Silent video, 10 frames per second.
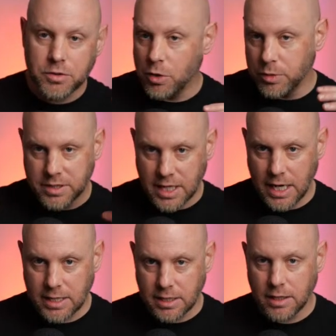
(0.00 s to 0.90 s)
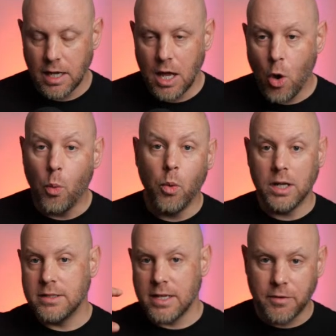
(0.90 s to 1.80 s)
no one's connected.
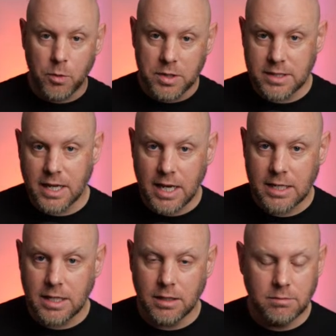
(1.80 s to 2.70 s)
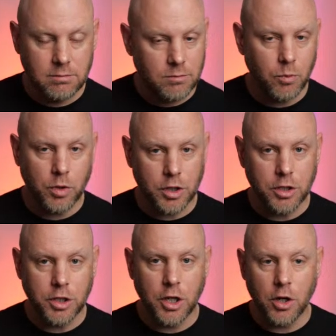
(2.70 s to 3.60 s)
Once everyone's connected, we're
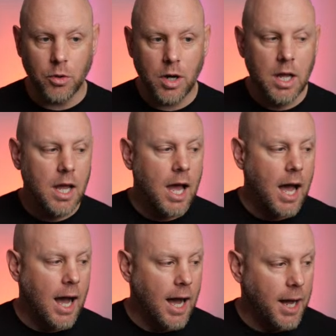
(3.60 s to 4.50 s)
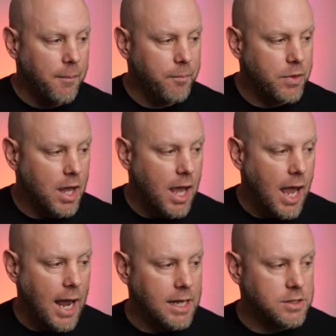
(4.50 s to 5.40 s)
good to go.
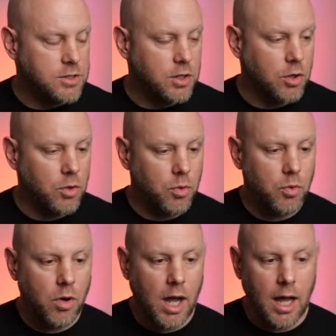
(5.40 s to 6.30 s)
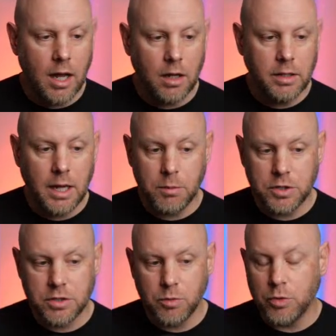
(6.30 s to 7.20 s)
And so, yeah, we're
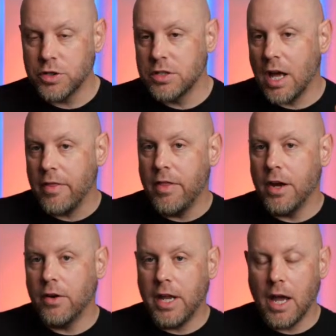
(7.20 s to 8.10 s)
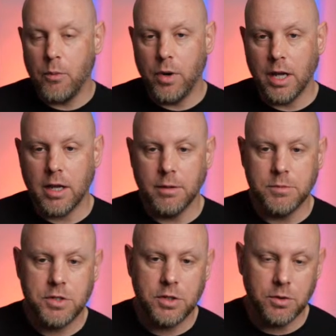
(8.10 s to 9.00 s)
just not there yet when it
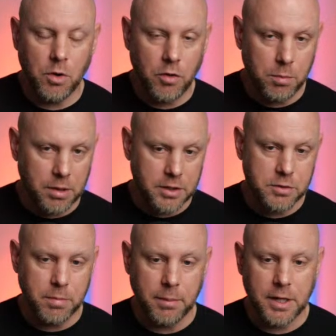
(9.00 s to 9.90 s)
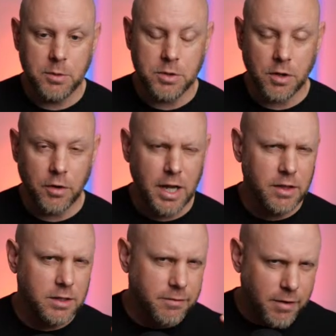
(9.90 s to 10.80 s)
comes to all the players bumping into each other in
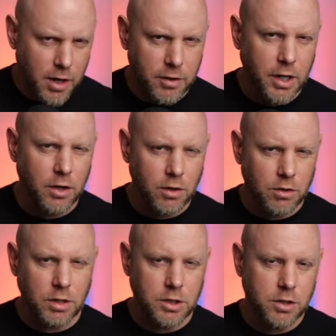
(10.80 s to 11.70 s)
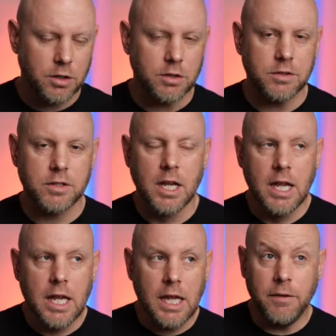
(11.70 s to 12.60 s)
these very early turns.
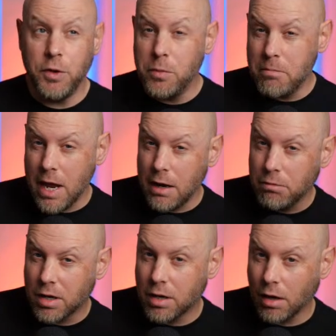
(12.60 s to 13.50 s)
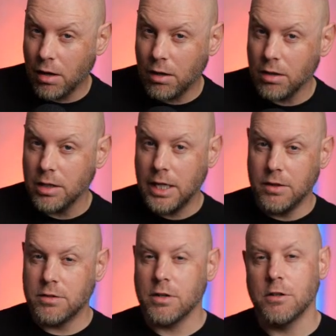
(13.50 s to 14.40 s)
If you may recall in
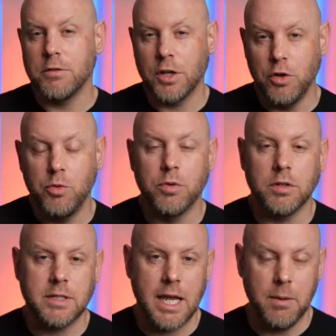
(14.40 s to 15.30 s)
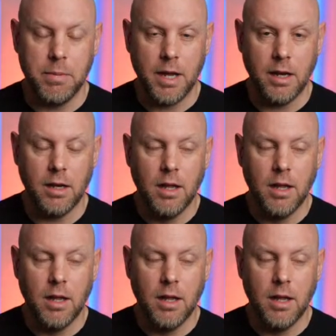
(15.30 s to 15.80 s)
the Star Trek New Worlds campaign,